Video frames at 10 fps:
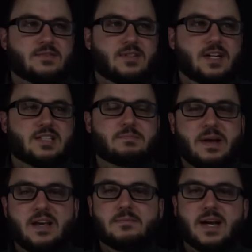
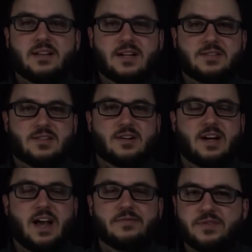expand my cluster
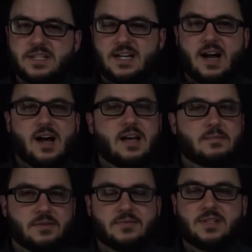every time
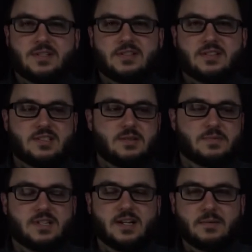it reaches
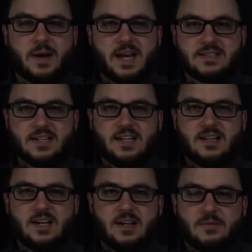60% capacity,
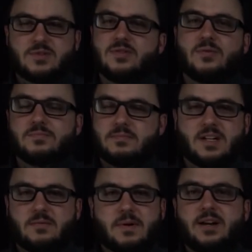which
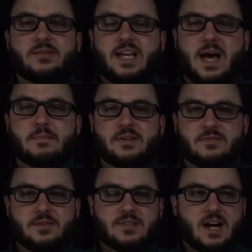might only happen a
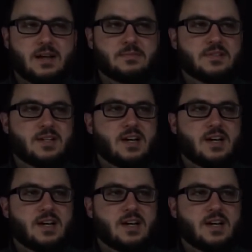few times,